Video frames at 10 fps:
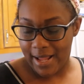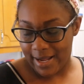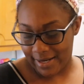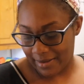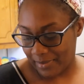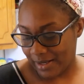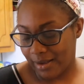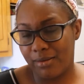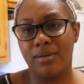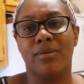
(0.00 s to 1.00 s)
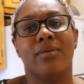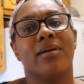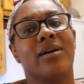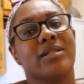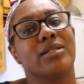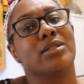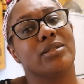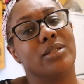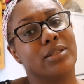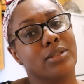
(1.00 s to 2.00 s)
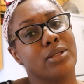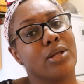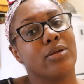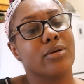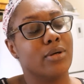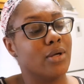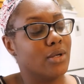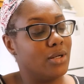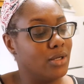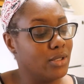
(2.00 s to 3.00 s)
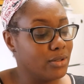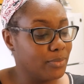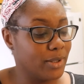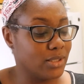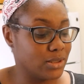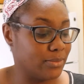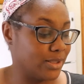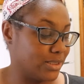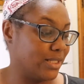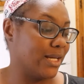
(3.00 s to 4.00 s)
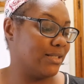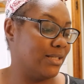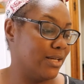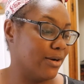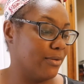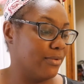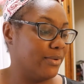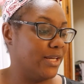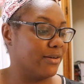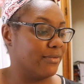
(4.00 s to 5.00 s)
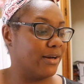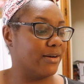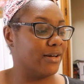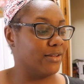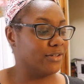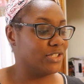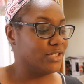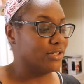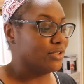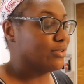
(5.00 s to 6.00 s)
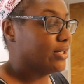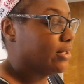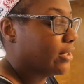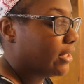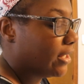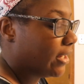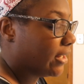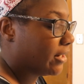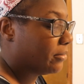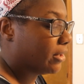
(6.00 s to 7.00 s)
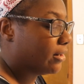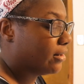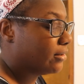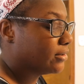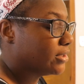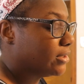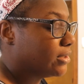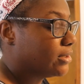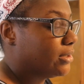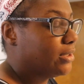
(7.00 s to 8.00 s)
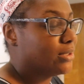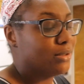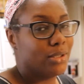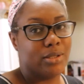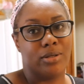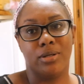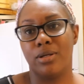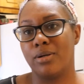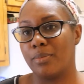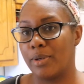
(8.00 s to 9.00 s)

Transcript: and I'd be like, oh, she just needs another little person, because then I see her when we get around other children, and I'd be like, oh, she just needs another little